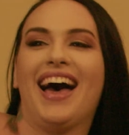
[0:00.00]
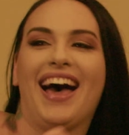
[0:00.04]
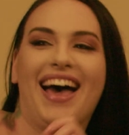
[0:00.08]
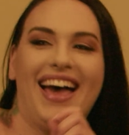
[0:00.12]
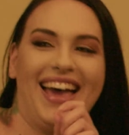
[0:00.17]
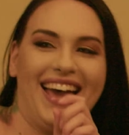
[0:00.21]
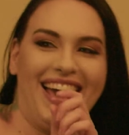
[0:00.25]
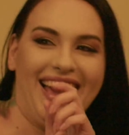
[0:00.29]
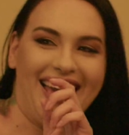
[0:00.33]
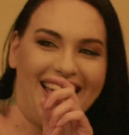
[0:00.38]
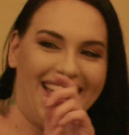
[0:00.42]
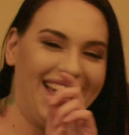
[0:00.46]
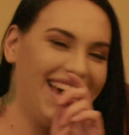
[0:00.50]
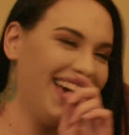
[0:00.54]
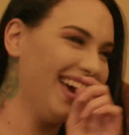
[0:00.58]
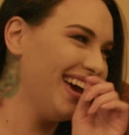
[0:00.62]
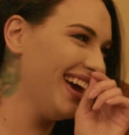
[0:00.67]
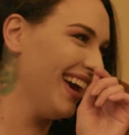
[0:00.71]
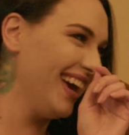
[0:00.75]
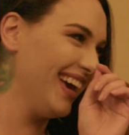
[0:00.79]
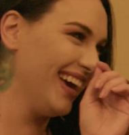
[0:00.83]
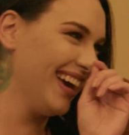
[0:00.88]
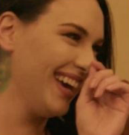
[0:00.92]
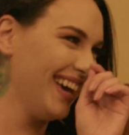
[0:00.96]
know, you
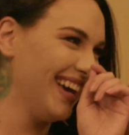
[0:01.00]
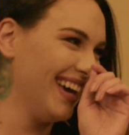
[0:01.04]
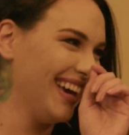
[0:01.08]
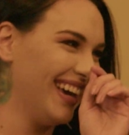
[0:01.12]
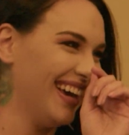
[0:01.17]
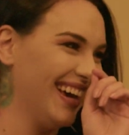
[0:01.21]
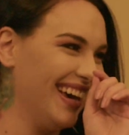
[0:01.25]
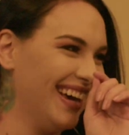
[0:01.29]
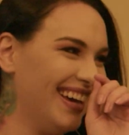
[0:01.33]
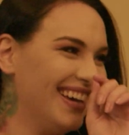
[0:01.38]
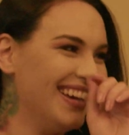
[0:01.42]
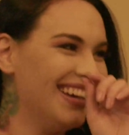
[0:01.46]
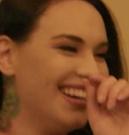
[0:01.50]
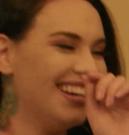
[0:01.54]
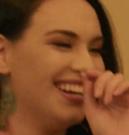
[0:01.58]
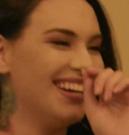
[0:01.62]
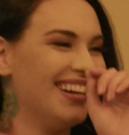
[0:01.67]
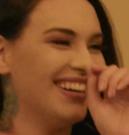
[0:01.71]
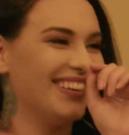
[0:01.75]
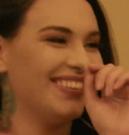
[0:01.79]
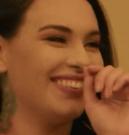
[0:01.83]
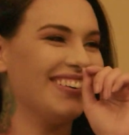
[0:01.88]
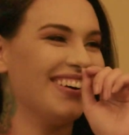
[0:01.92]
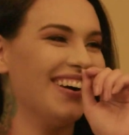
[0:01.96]
guys are gonna be able to
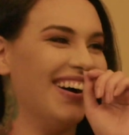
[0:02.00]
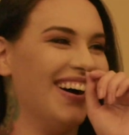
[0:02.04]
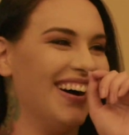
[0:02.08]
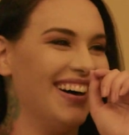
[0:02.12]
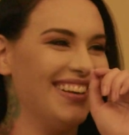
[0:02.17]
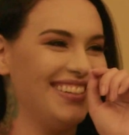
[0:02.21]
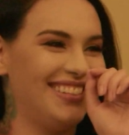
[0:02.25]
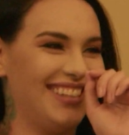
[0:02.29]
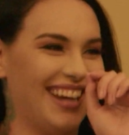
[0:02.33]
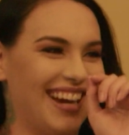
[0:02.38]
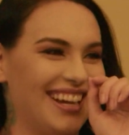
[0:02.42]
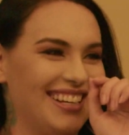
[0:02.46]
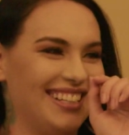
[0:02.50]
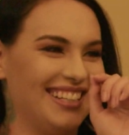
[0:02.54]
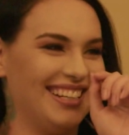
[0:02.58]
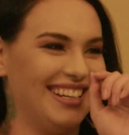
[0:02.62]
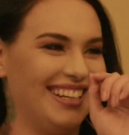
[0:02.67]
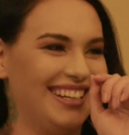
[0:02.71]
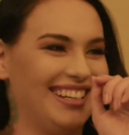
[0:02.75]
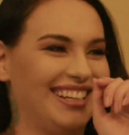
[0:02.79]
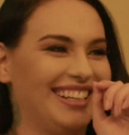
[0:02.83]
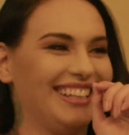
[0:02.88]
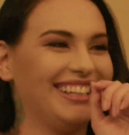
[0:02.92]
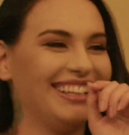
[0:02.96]
grow together.
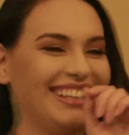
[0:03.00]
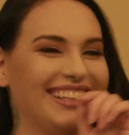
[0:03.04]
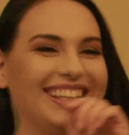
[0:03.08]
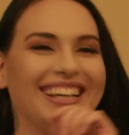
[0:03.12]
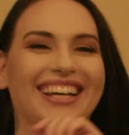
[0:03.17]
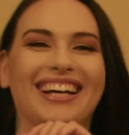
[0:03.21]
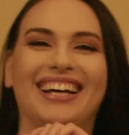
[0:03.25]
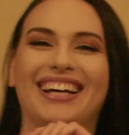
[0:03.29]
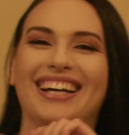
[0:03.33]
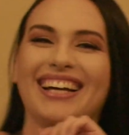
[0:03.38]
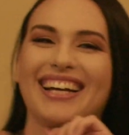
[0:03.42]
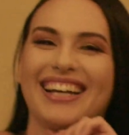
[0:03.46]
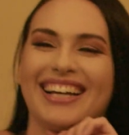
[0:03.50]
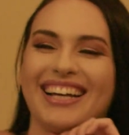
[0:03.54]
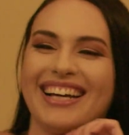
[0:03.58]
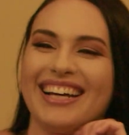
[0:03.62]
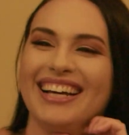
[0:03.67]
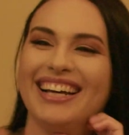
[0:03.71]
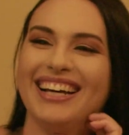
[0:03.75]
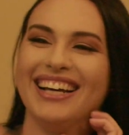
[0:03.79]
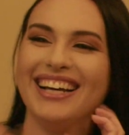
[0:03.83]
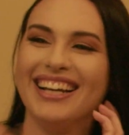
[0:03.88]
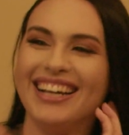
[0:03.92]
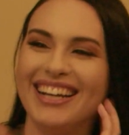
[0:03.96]
And
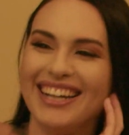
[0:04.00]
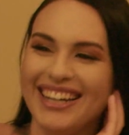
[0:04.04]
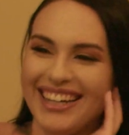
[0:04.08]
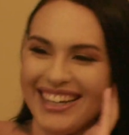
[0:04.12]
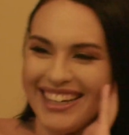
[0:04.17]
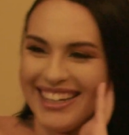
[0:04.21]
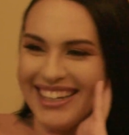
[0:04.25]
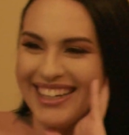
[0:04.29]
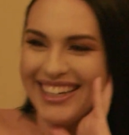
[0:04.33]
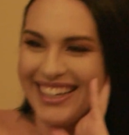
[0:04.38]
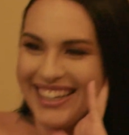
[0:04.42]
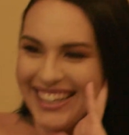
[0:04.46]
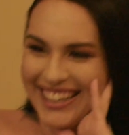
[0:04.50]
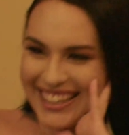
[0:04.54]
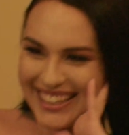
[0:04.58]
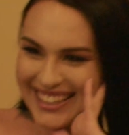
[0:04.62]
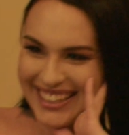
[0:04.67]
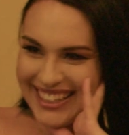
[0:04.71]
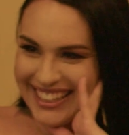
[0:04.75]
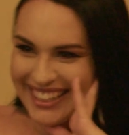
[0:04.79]
unfortunately, I have not